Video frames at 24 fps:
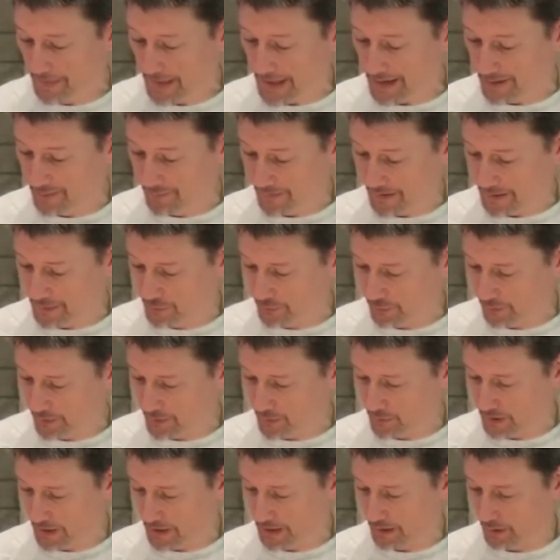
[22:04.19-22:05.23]
then eventually
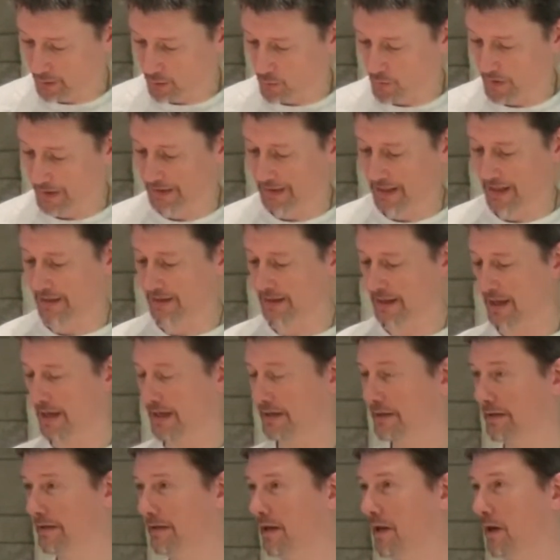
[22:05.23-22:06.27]
you get a coin like
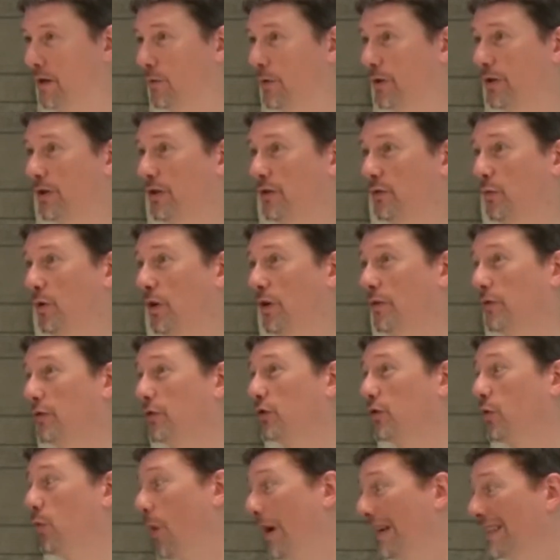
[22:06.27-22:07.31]
this, which is
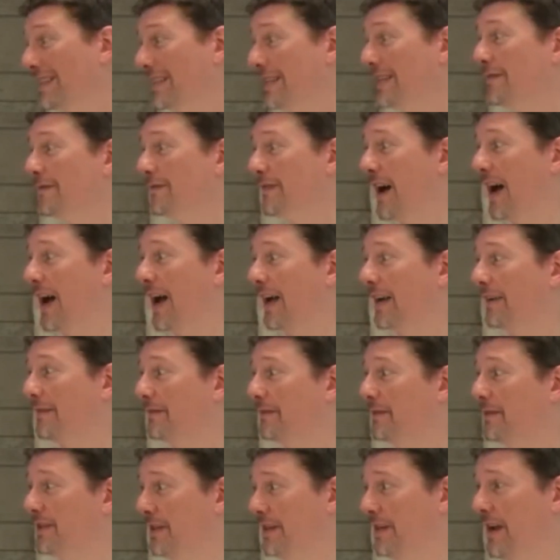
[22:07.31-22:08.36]
worth 25
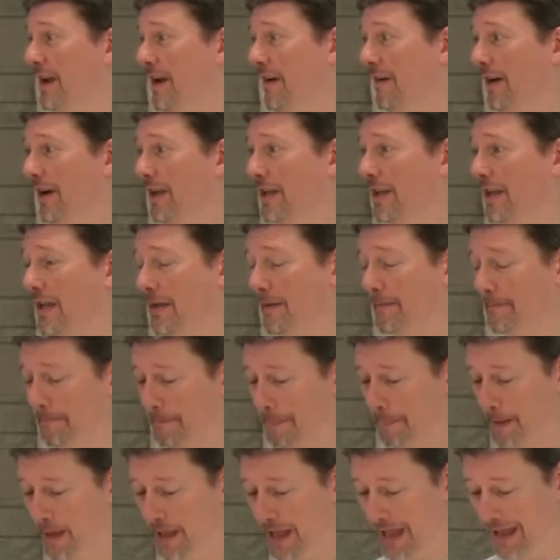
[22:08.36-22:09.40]
denarii.
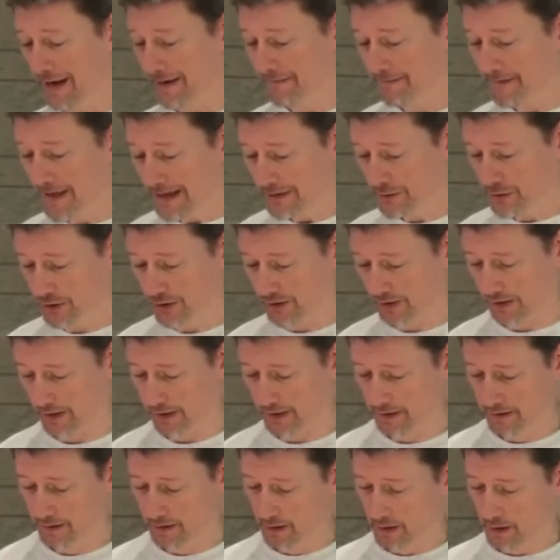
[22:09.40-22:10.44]
And
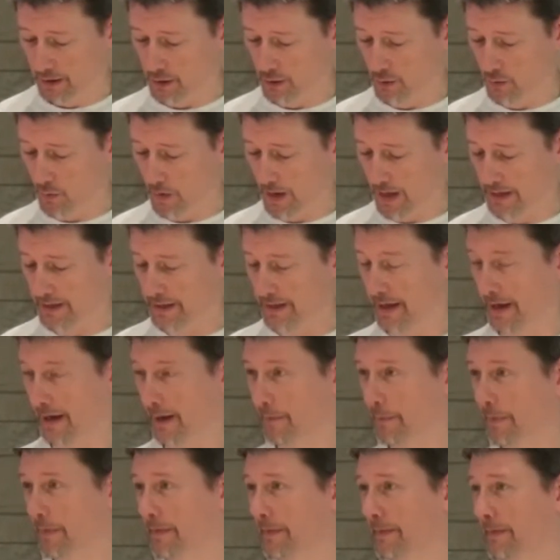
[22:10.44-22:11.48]
eventually you end
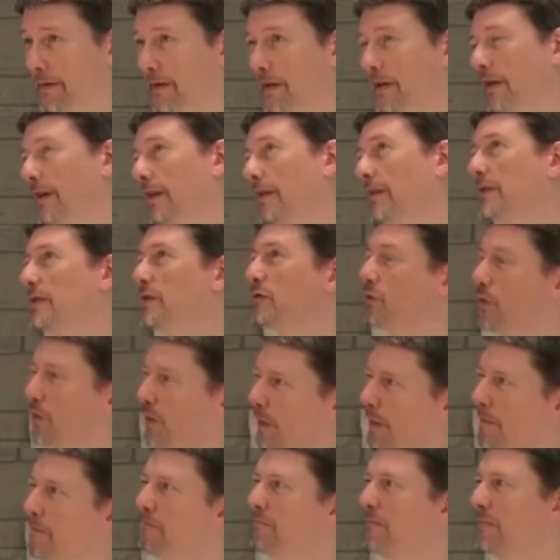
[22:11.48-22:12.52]
up, this is sort
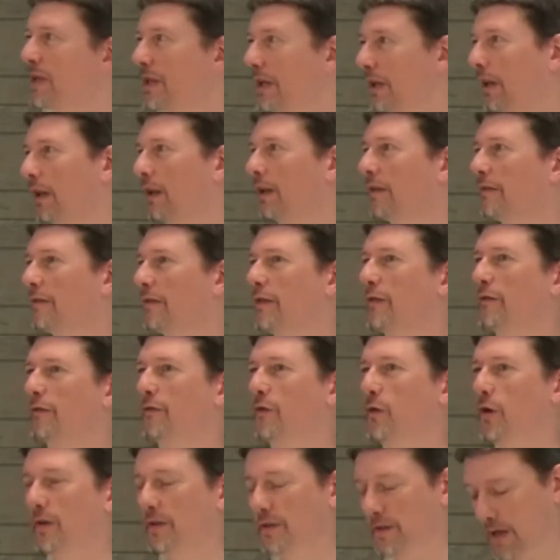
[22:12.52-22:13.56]
of the middle of the
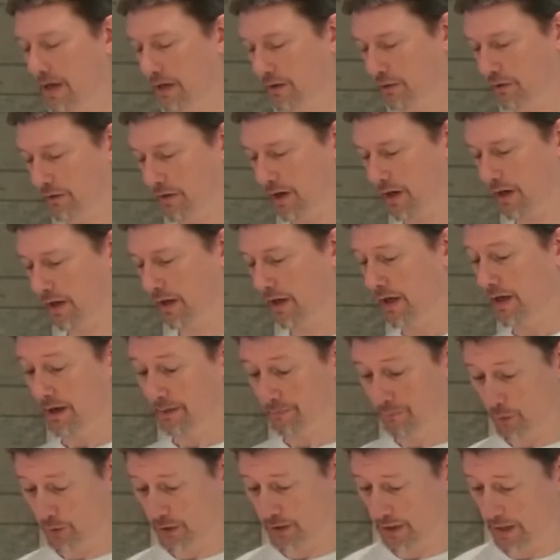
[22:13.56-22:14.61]
4th century.
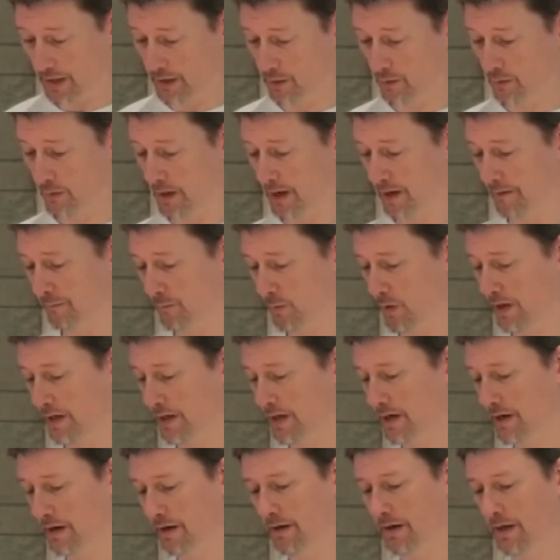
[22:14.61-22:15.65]
Unfortunately, I don't have one
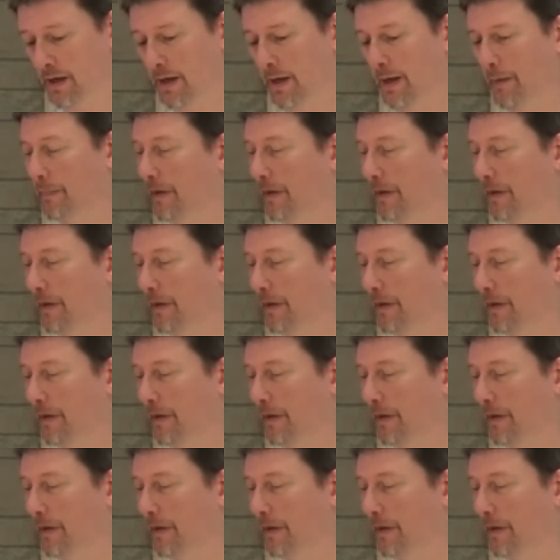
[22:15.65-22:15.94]
here,